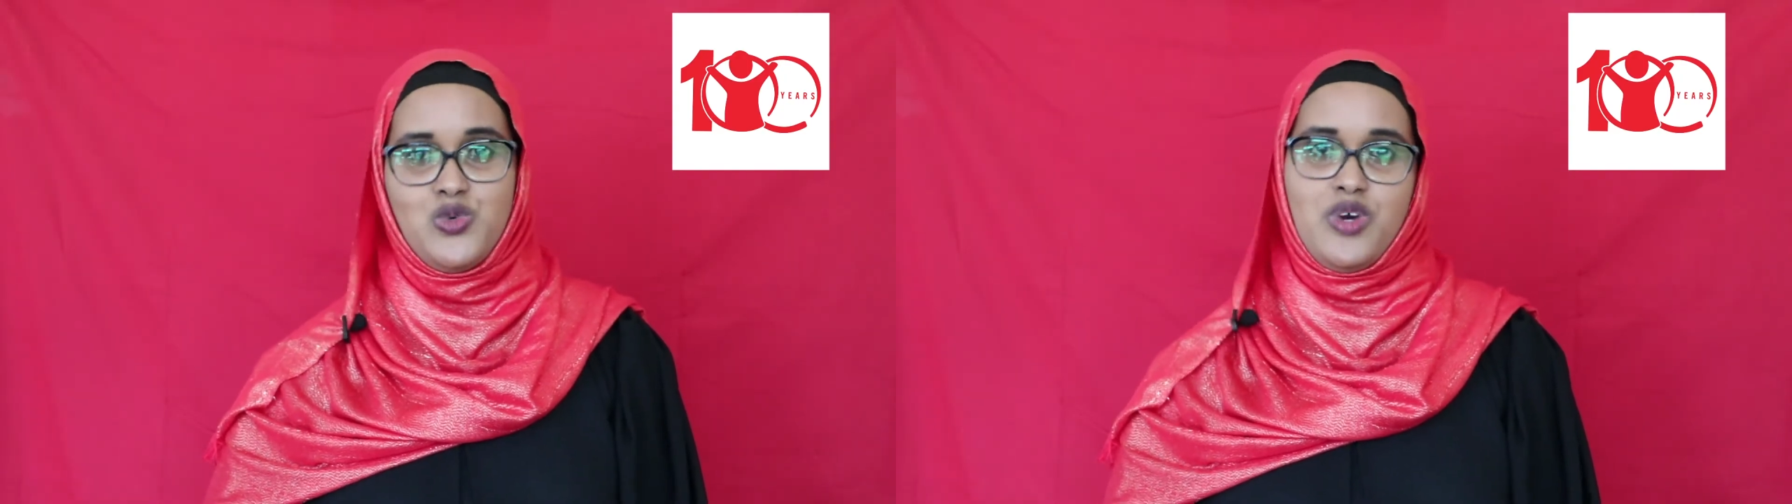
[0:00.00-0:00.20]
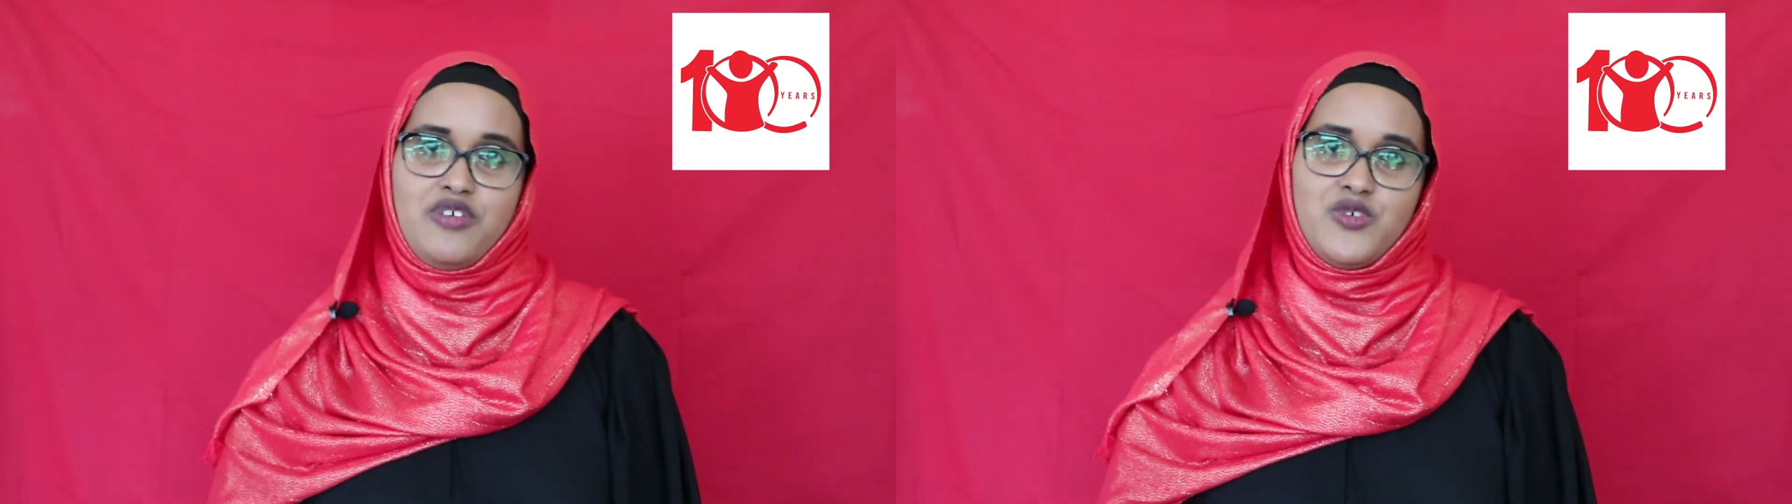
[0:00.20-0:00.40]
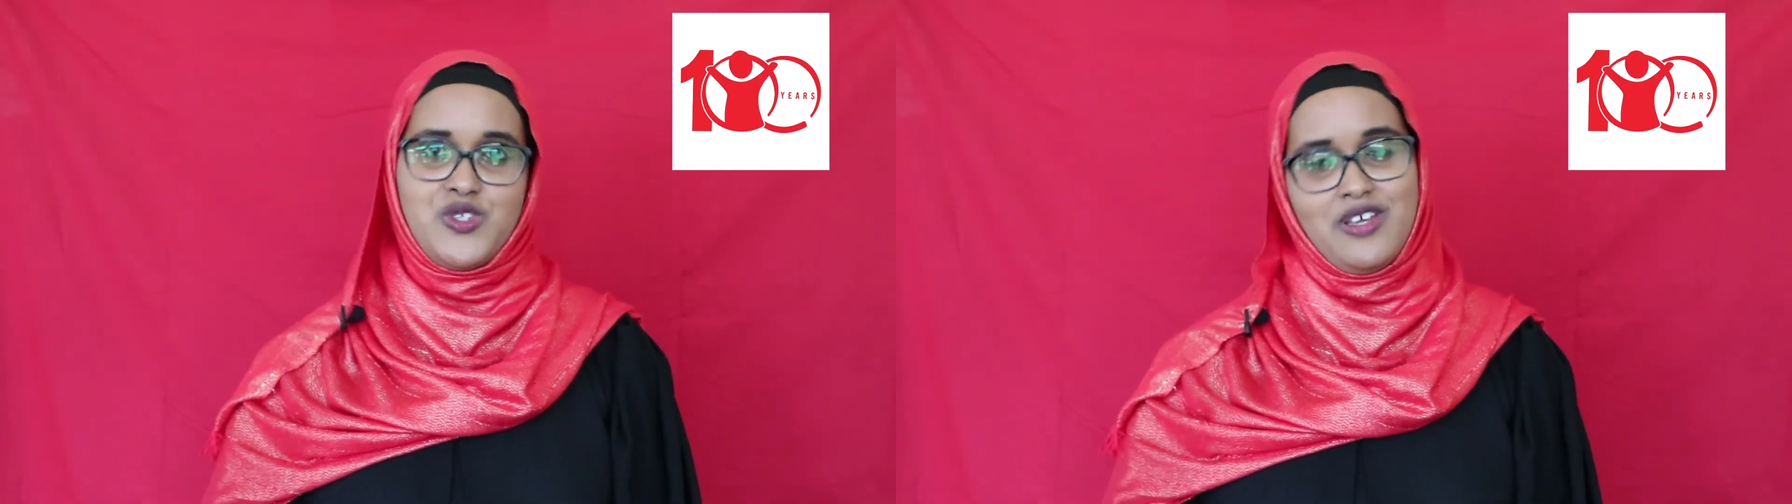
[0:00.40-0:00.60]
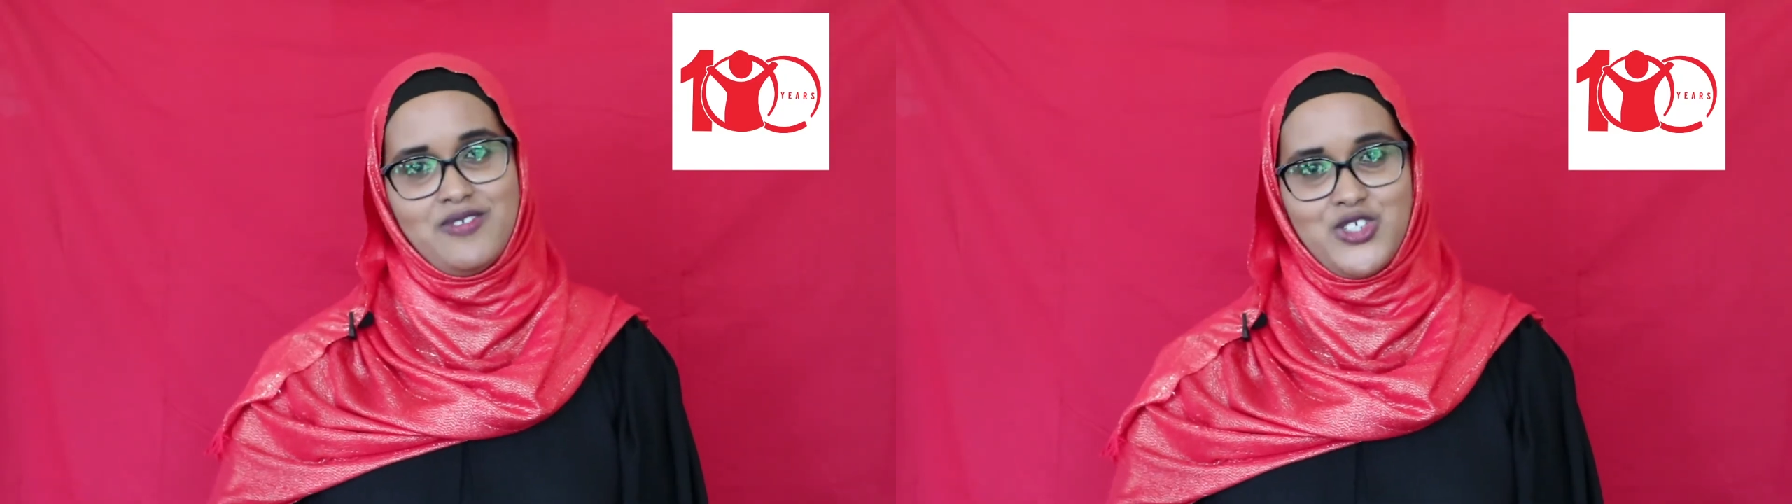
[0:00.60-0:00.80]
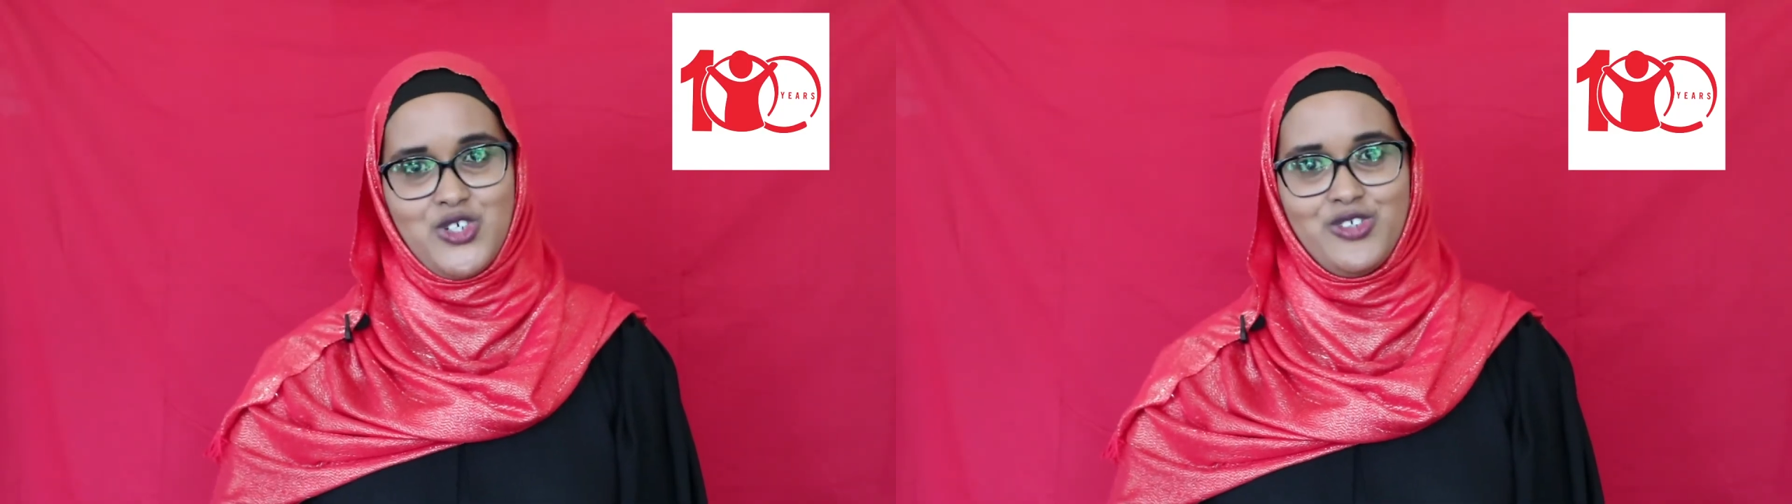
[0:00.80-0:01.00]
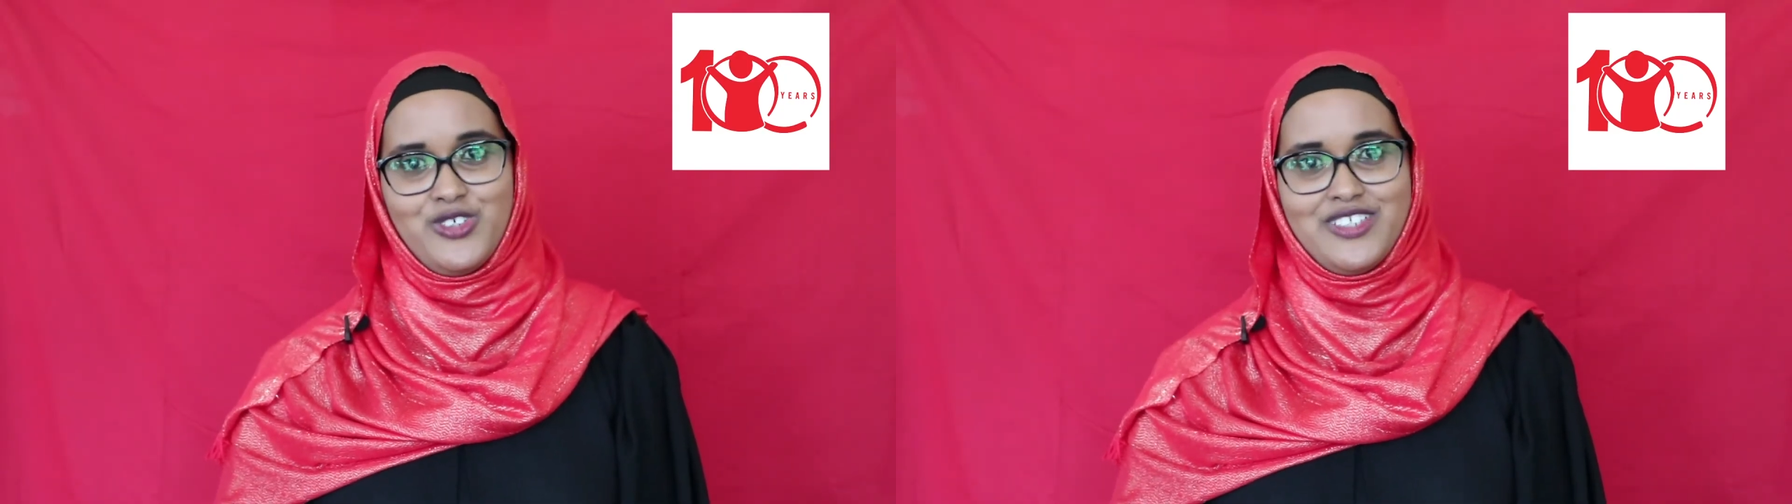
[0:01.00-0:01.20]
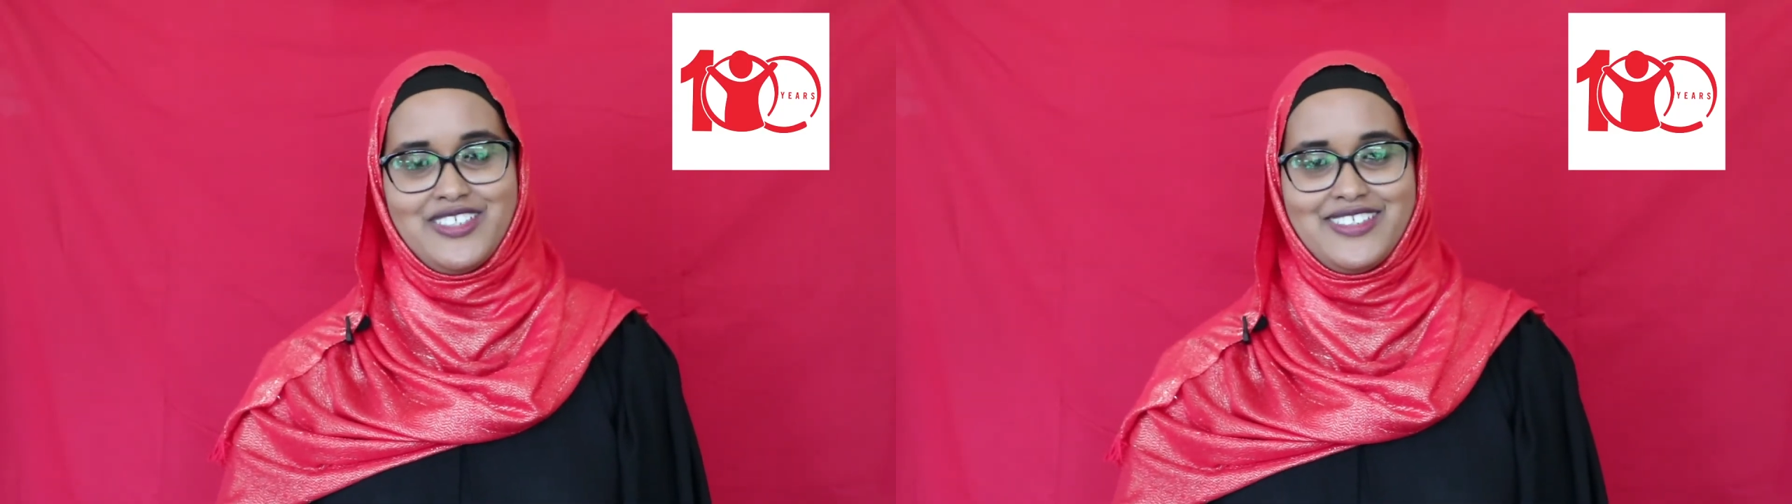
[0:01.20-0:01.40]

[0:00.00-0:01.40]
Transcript: to work for Save the Children.